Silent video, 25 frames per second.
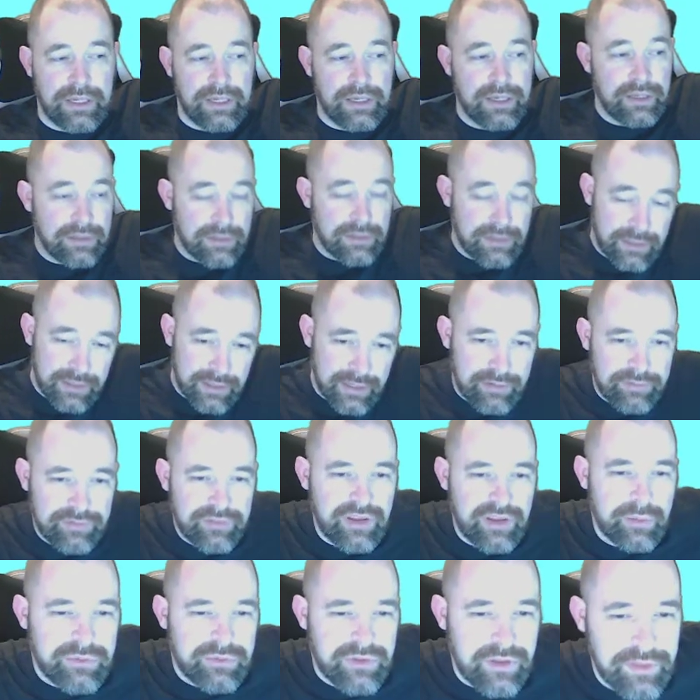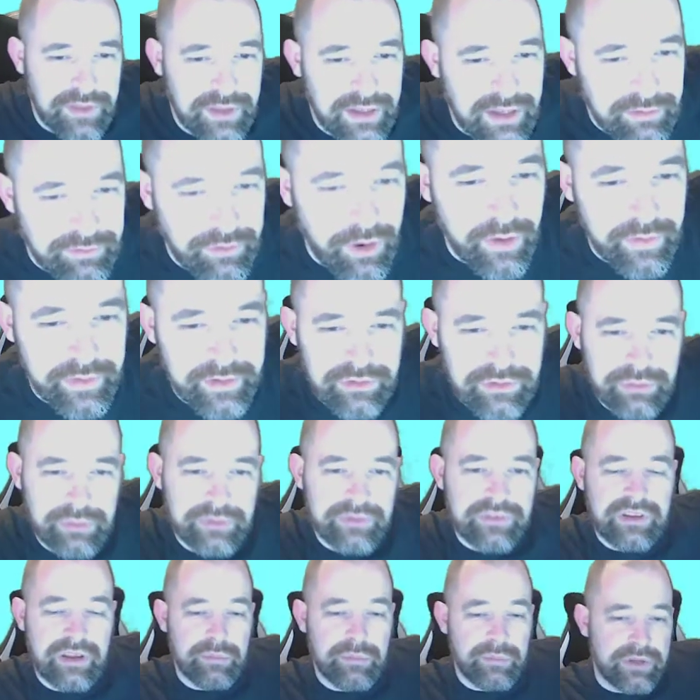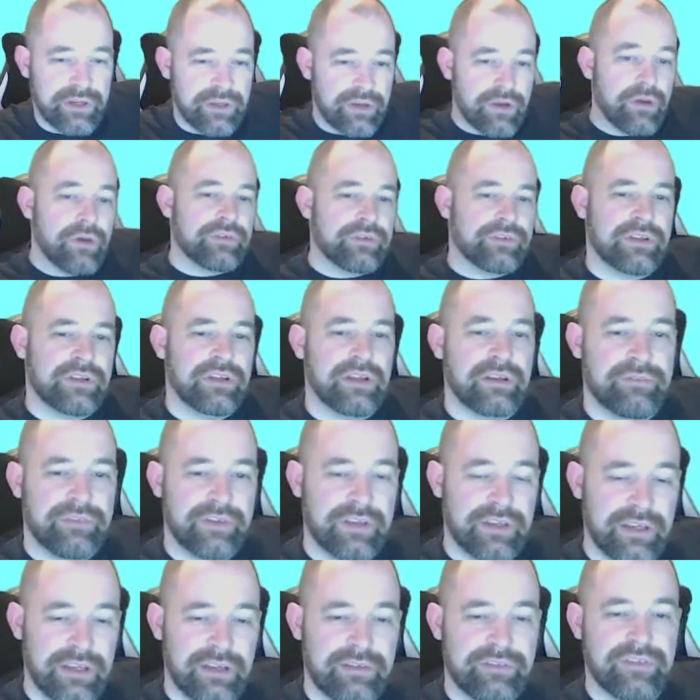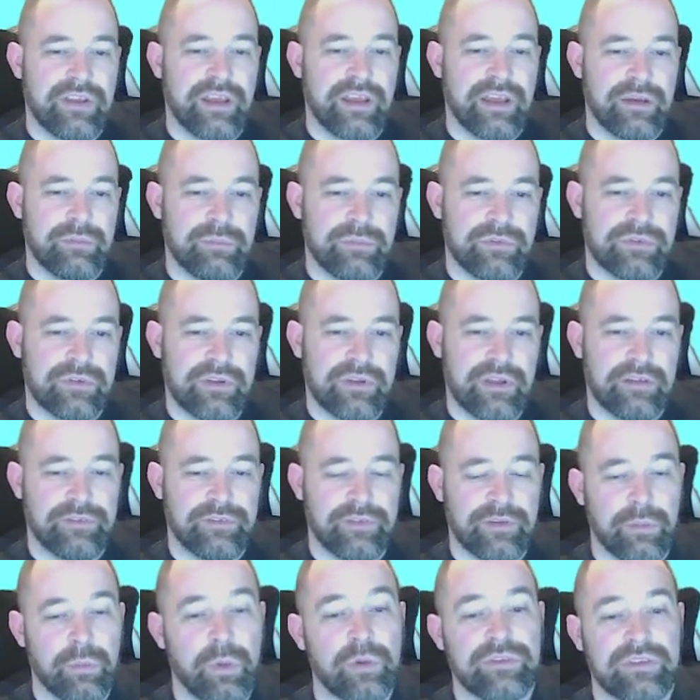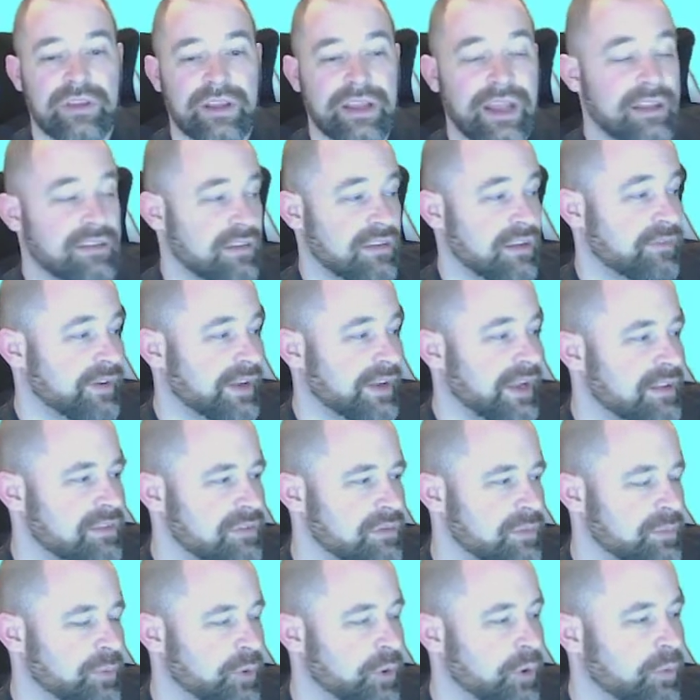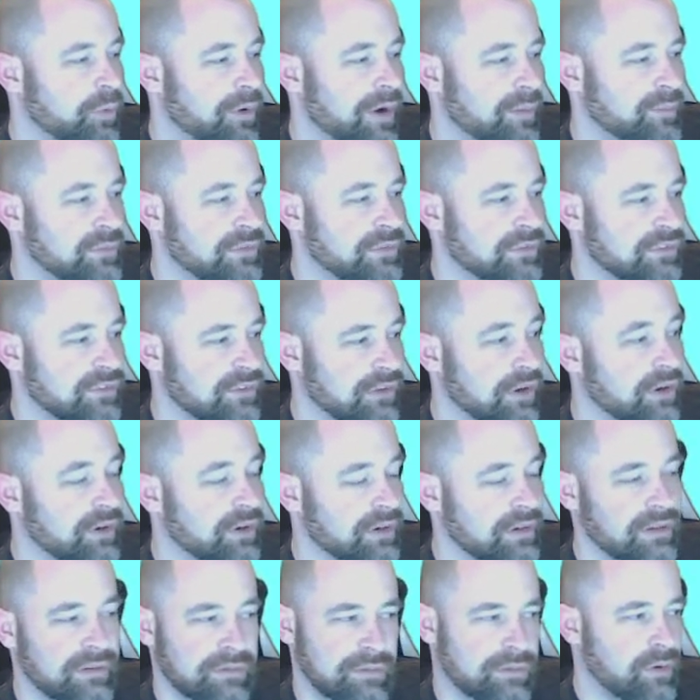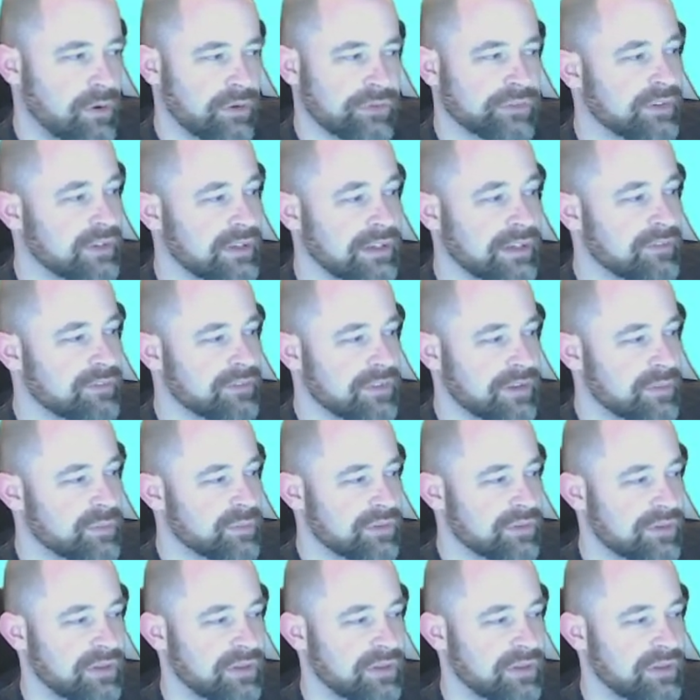You can give tips. I think I've got this one, Tim, but you also can give tips. If I get to a point where I'm stuck, of course you can give tips.